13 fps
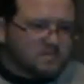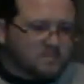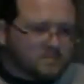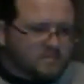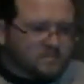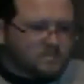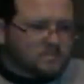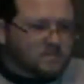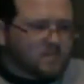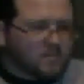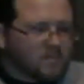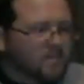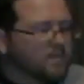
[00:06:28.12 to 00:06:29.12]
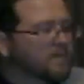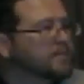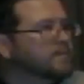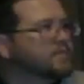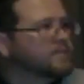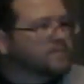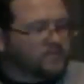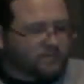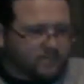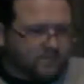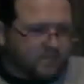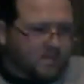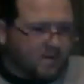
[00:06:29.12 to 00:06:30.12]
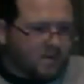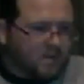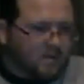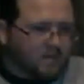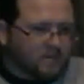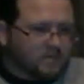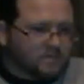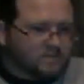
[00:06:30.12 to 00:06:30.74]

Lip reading: It's got one of the most amazing